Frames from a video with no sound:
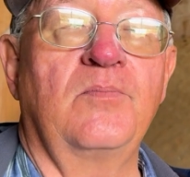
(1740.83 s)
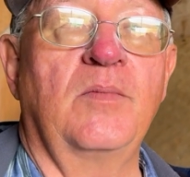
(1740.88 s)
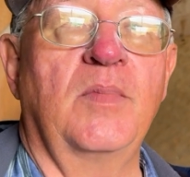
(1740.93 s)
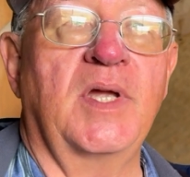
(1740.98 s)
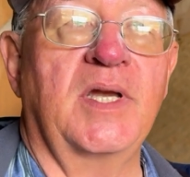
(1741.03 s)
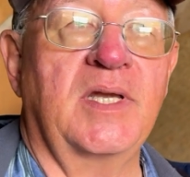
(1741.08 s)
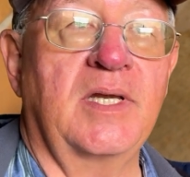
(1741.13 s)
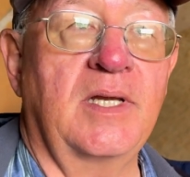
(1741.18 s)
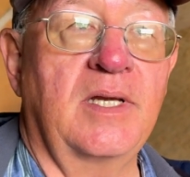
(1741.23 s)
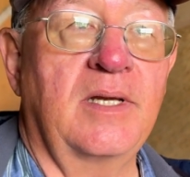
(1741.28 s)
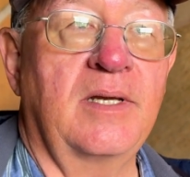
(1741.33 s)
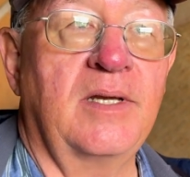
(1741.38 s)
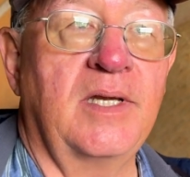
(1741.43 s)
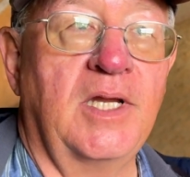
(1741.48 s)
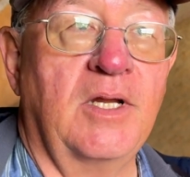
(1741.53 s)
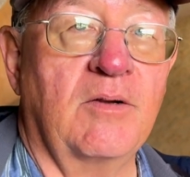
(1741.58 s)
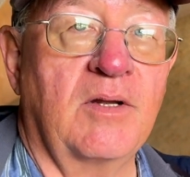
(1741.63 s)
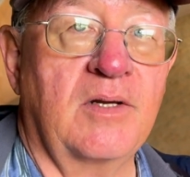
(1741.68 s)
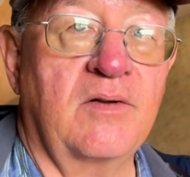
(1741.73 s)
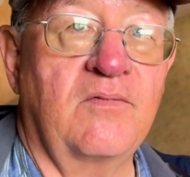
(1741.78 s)
at
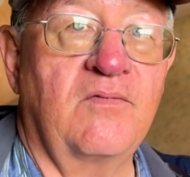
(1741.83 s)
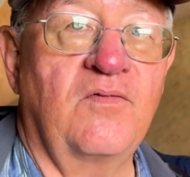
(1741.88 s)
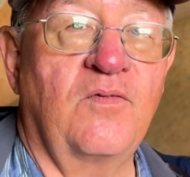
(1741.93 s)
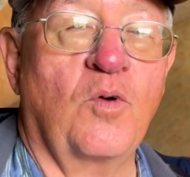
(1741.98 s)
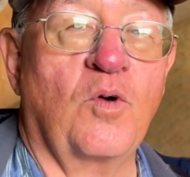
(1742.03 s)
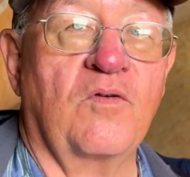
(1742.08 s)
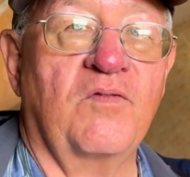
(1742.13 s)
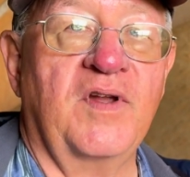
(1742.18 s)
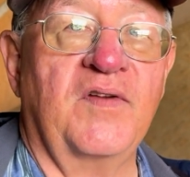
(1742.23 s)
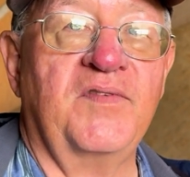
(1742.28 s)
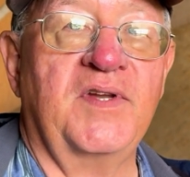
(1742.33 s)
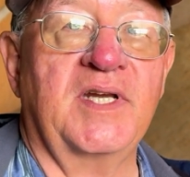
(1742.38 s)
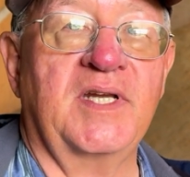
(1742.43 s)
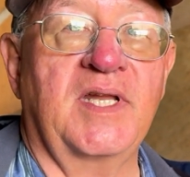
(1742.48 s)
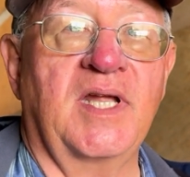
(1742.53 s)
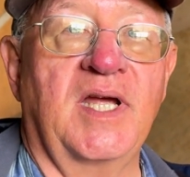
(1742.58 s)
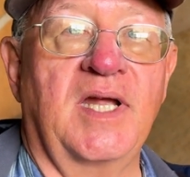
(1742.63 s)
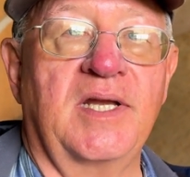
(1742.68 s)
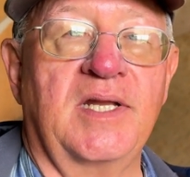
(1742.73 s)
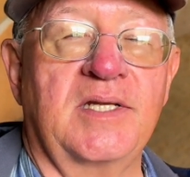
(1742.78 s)
$4.50 a
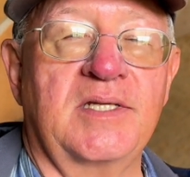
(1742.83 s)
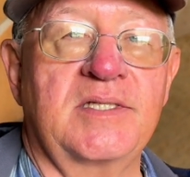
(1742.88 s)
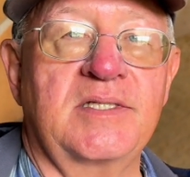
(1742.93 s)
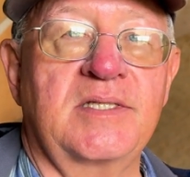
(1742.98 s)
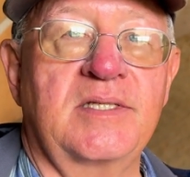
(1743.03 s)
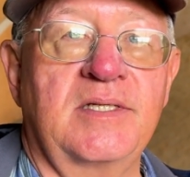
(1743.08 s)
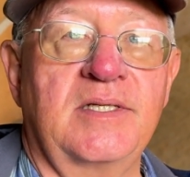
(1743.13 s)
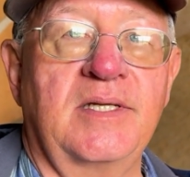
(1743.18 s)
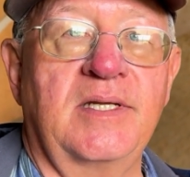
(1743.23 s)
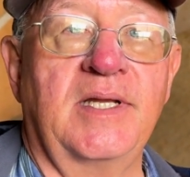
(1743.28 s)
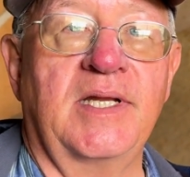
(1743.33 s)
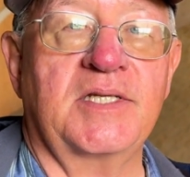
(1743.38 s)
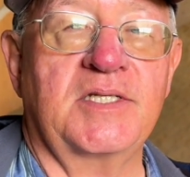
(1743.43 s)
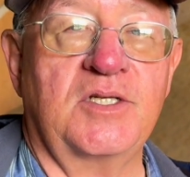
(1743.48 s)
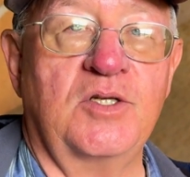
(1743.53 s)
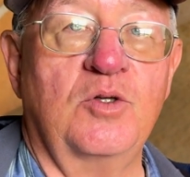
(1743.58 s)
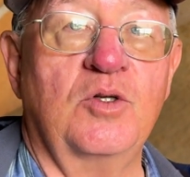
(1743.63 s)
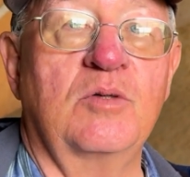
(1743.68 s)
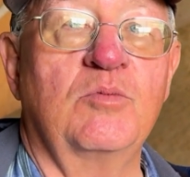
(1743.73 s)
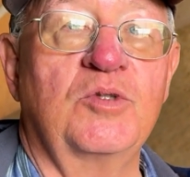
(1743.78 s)
ton, it's
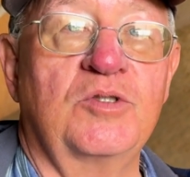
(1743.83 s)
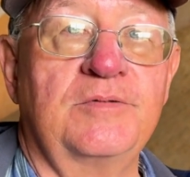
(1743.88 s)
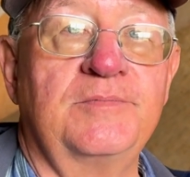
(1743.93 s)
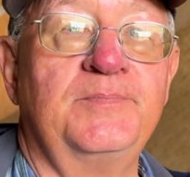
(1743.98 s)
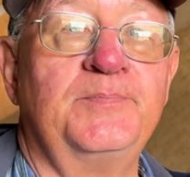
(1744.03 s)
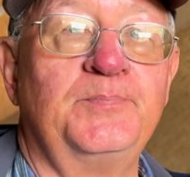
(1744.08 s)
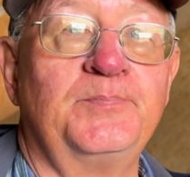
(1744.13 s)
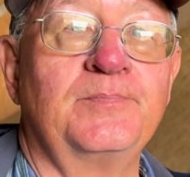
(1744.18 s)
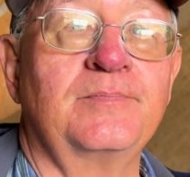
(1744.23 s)
doable.